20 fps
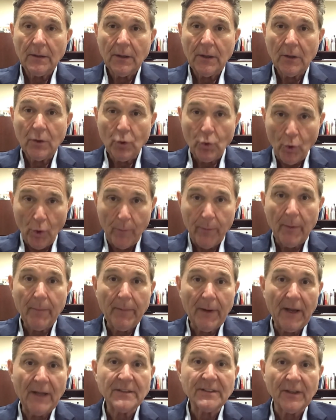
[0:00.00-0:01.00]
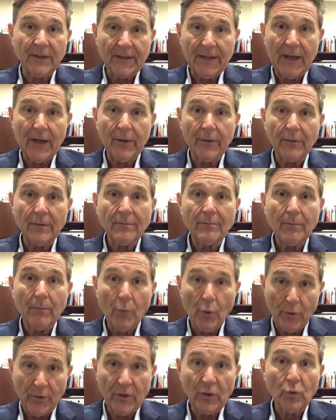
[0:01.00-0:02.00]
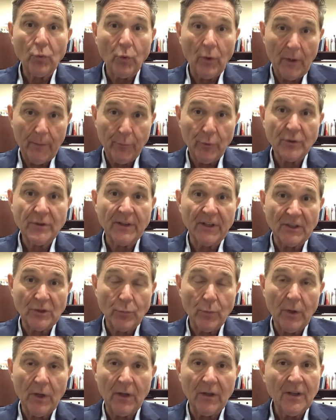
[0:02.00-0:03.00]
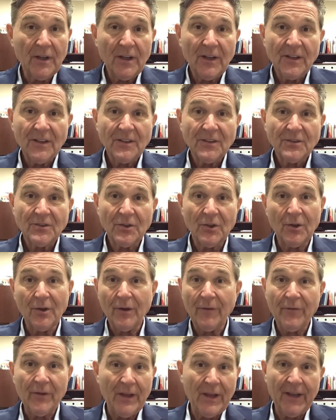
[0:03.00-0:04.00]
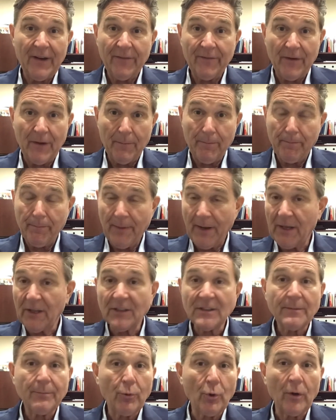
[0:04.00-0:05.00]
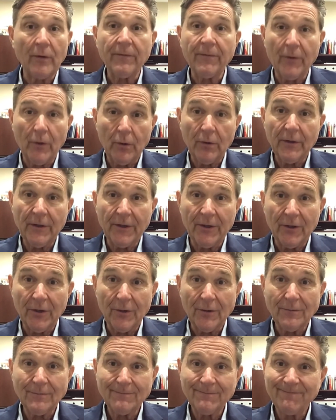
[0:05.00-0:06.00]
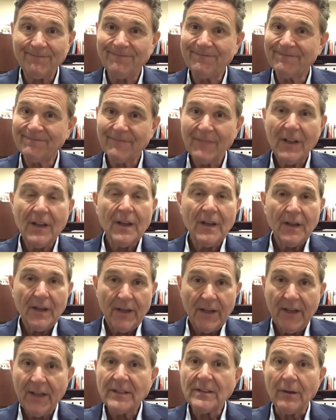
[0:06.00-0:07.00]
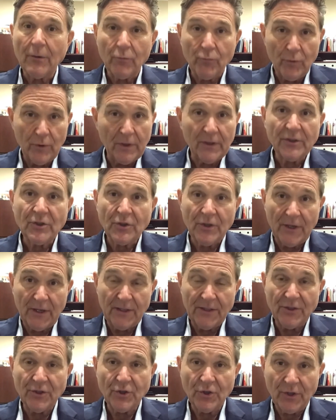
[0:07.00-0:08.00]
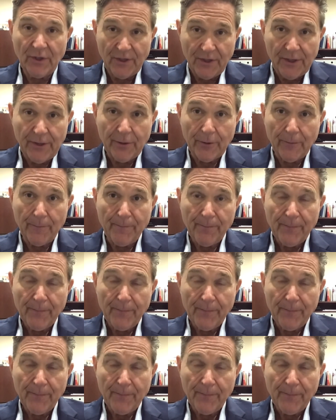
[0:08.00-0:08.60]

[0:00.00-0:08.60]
corporate bonds are down more than 20% as well. So, if you have a balanced portfolio, it's a real challenging year.